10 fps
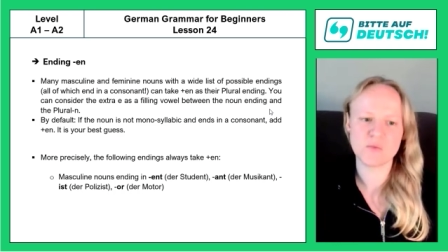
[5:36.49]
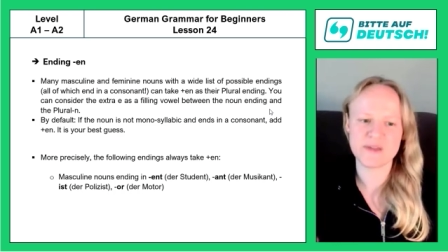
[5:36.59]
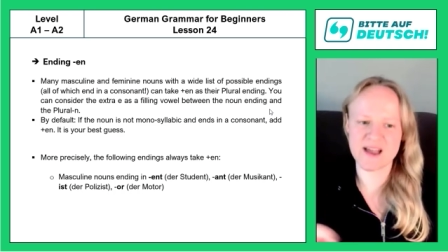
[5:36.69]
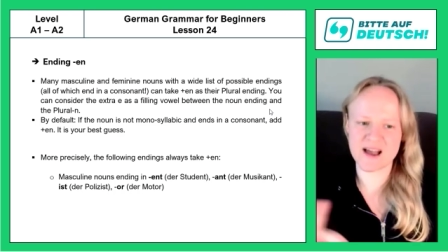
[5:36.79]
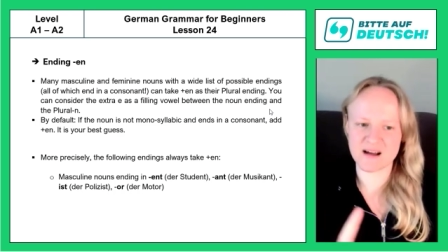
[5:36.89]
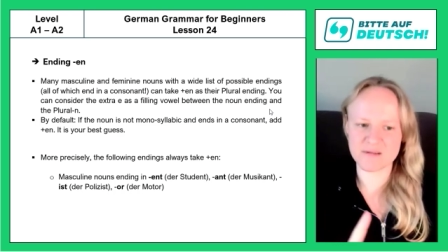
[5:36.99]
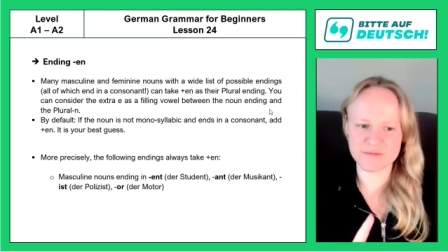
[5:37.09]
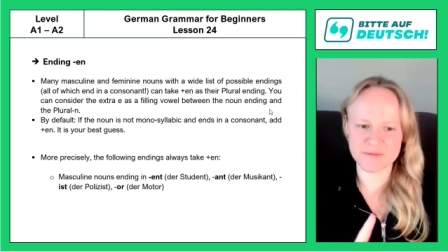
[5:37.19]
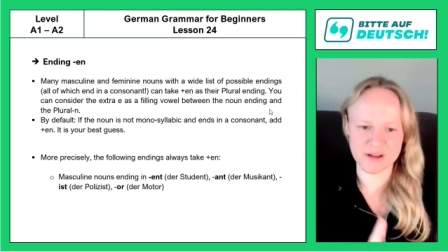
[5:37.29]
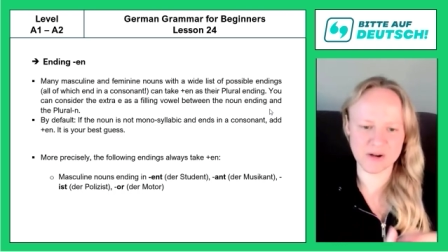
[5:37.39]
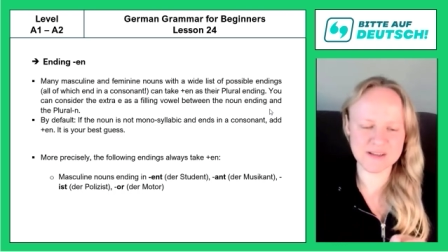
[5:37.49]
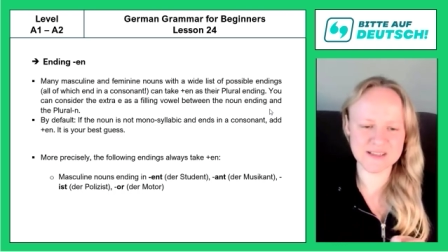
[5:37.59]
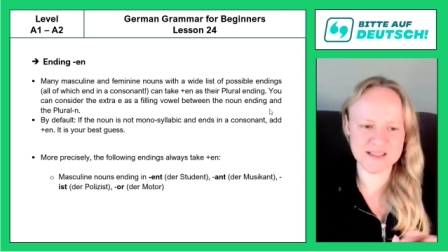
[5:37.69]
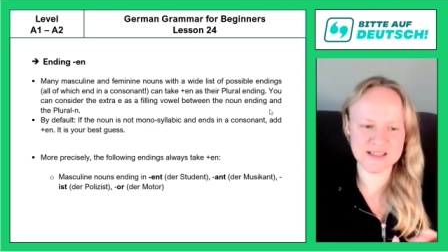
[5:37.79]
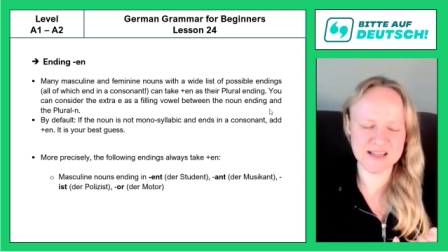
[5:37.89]
we have a
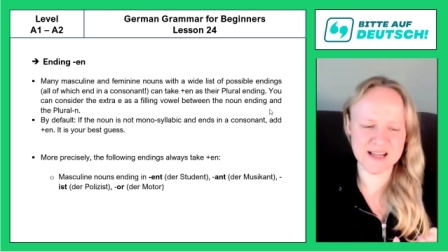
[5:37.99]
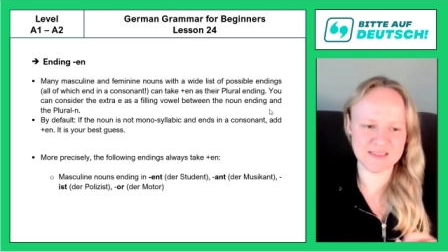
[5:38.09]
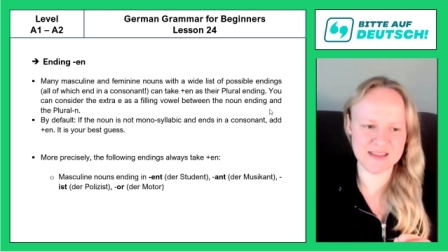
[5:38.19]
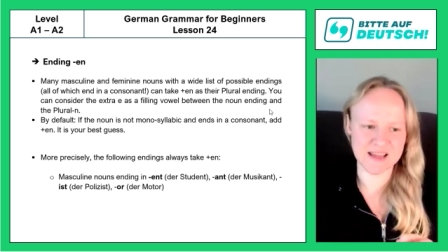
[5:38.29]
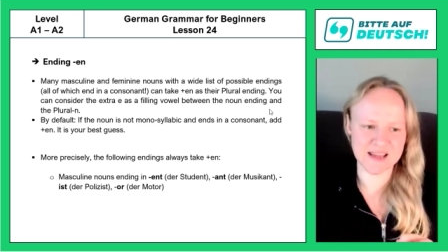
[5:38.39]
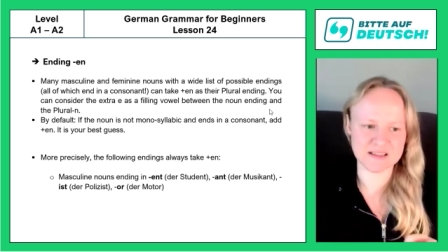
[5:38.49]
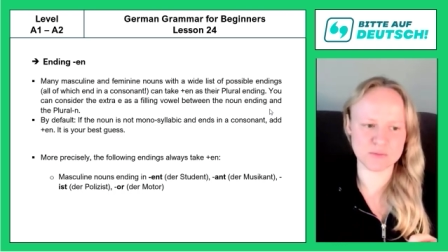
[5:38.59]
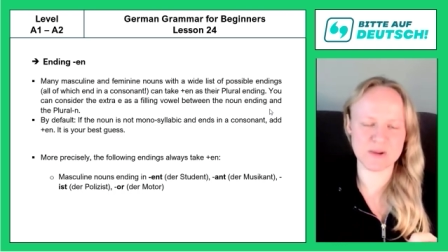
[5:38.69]
consonant at the end,